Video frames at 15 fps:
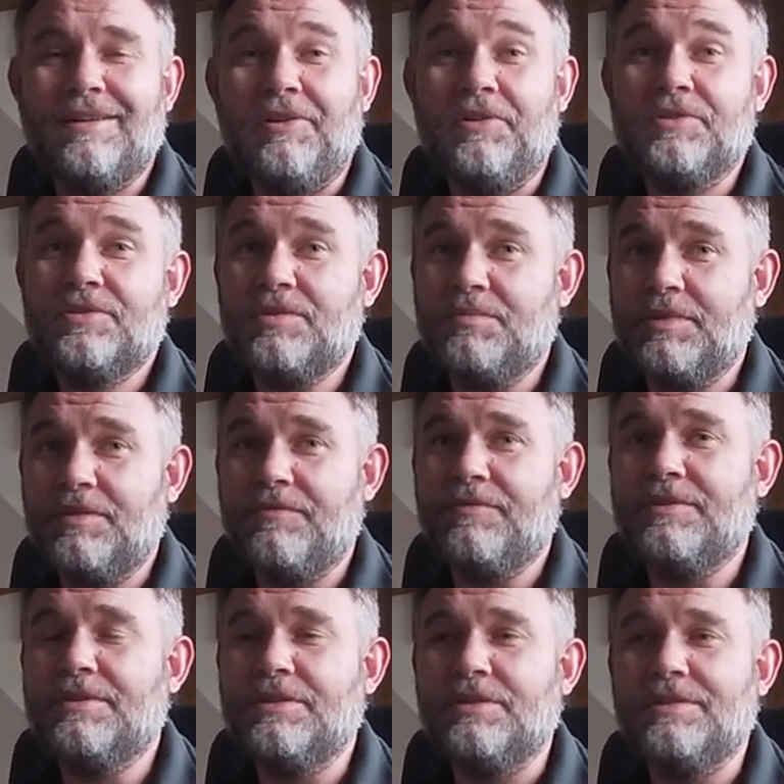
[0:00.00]
I lost some of the
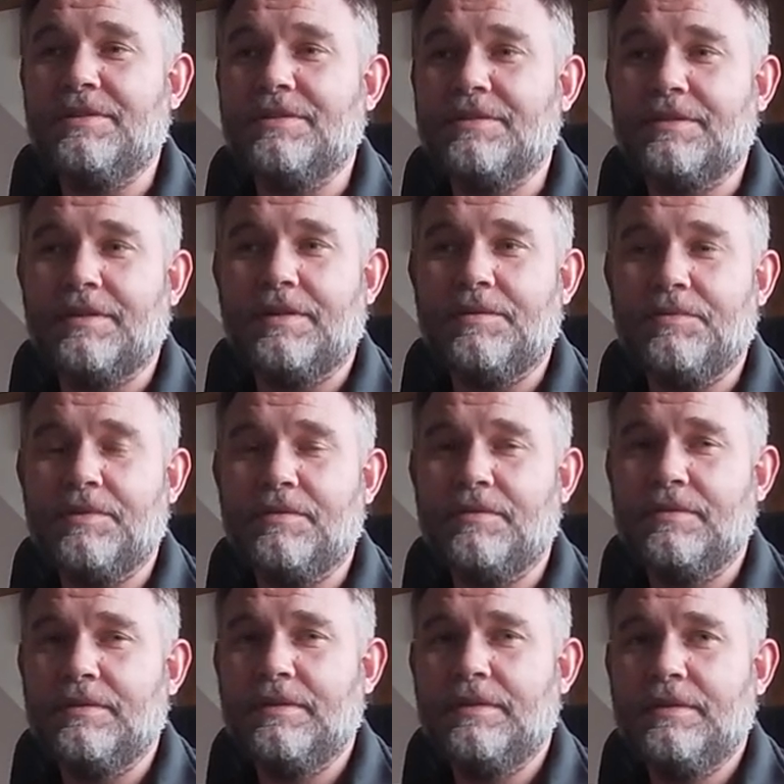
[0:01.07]
footage to start with.
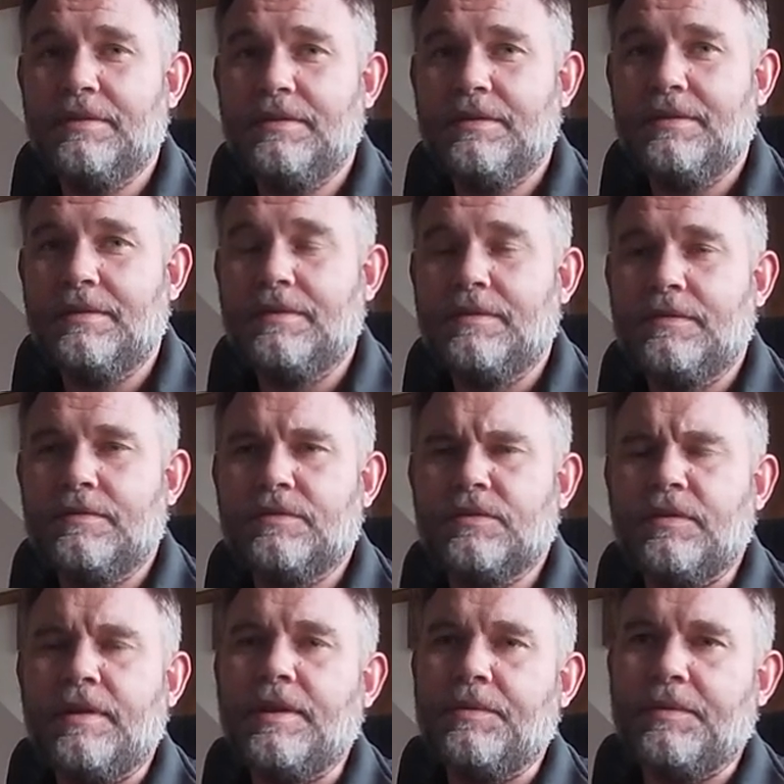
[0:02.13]

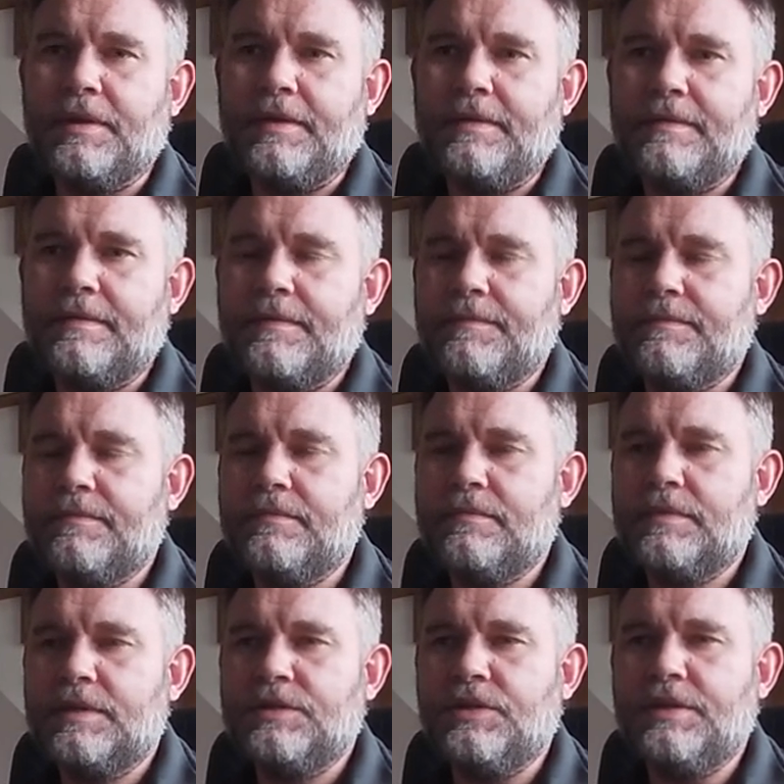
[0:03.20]
So anyway,
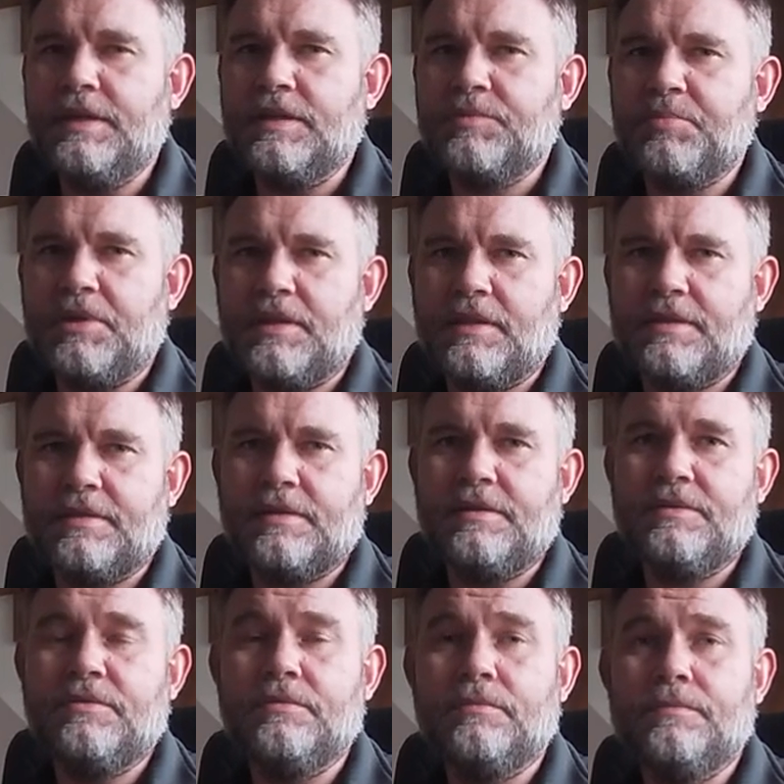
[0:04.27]
as you guessed by the
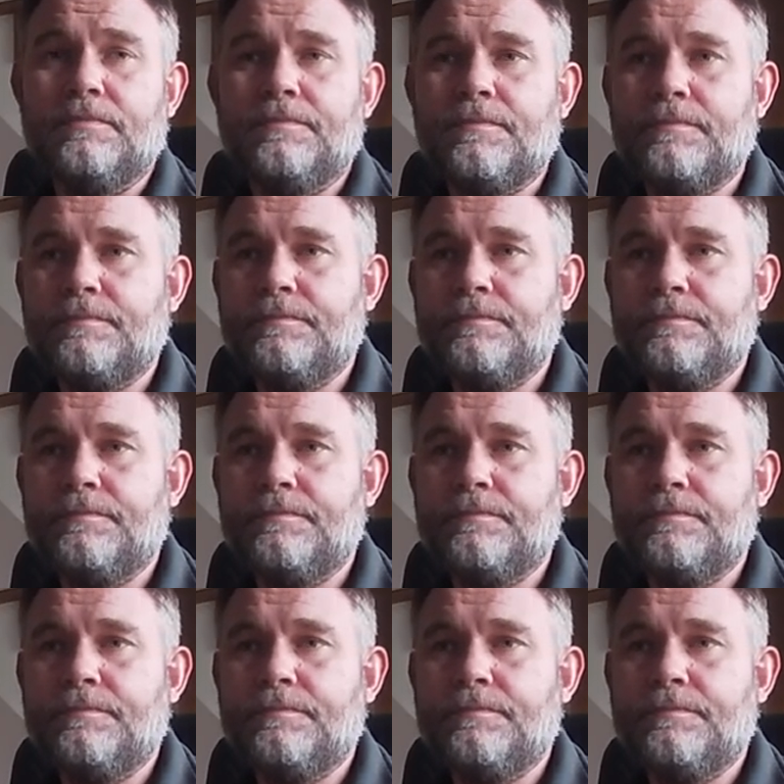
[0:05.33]
title,